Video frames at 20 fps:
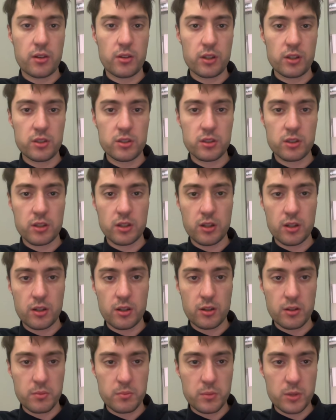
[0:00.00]
let's
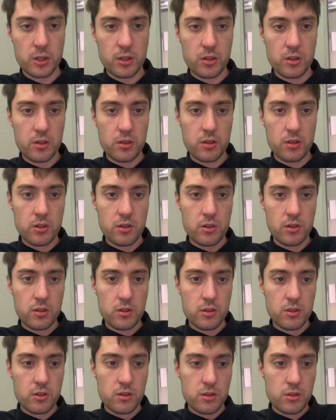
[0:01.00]
come
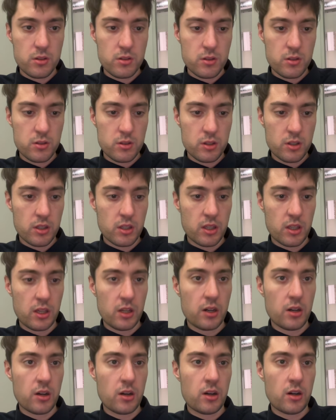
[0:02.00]
to
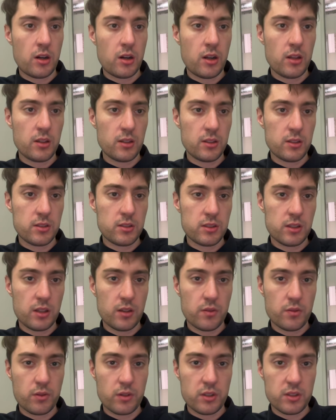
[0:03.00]
here and let's see
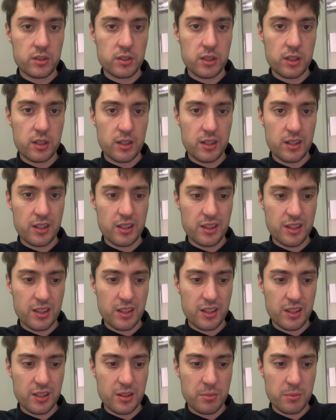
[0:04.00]
if we see
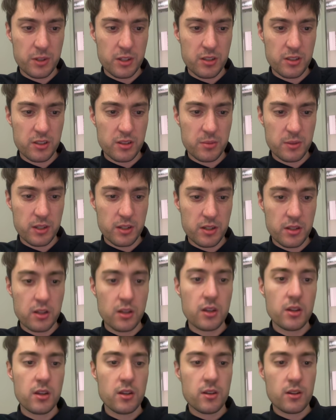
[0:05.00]
anything. Come on.
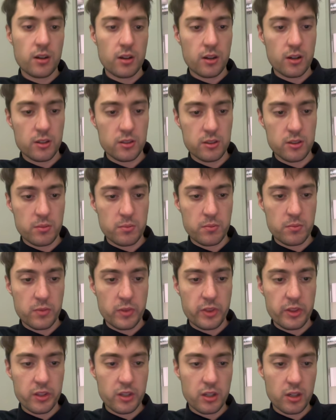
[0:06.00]
Awesome.
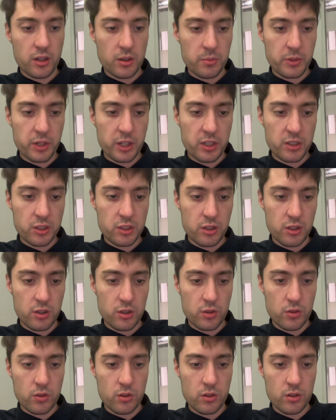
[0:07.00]
Company
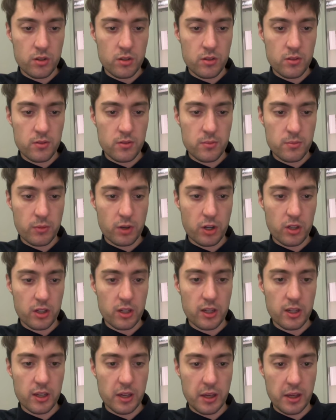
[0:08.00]
2,
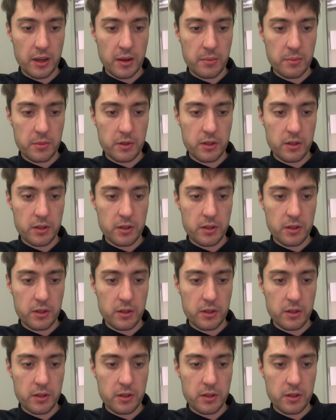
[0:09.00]
market cap.